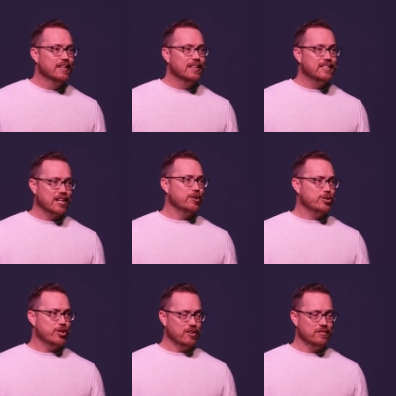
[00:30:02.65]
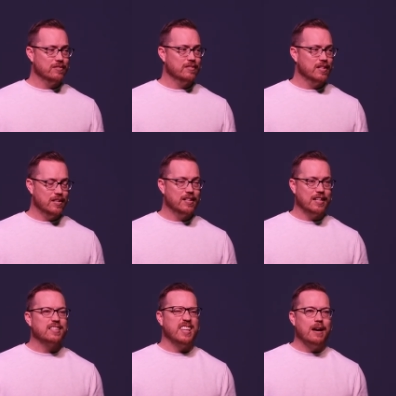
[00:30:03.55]
He's like, Are you sure? And
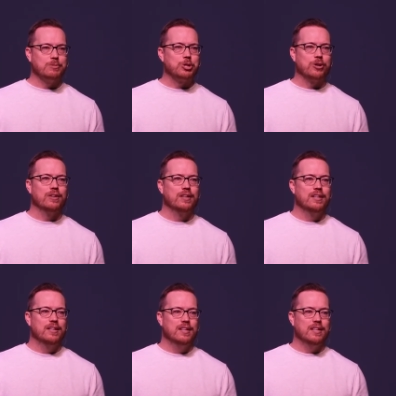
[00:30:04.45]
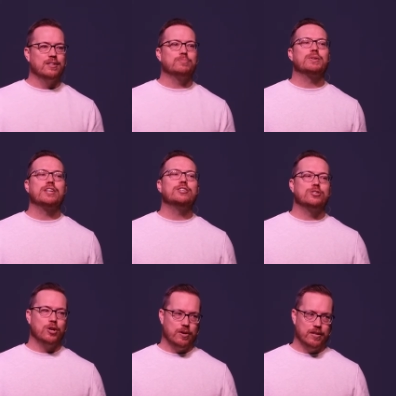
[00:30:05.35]
God's like, Yeah, I'm sure. And he goes, But can you
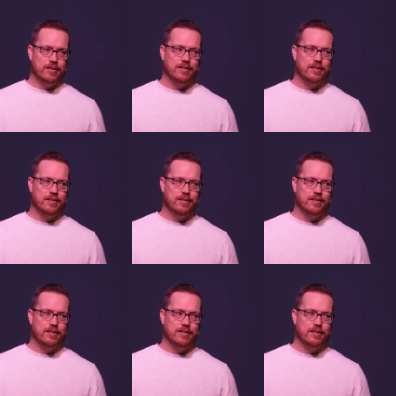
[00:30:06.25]
show it?